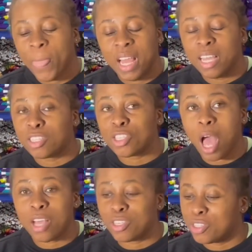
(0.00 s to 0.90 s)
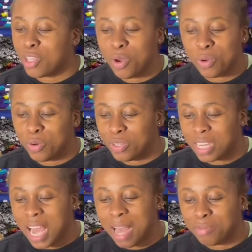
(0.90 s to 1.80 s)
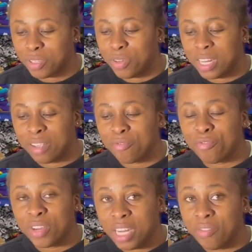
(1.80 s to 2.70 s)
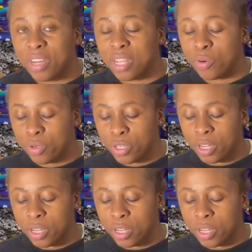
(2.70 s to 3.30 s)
It's so good, absolutely, really good.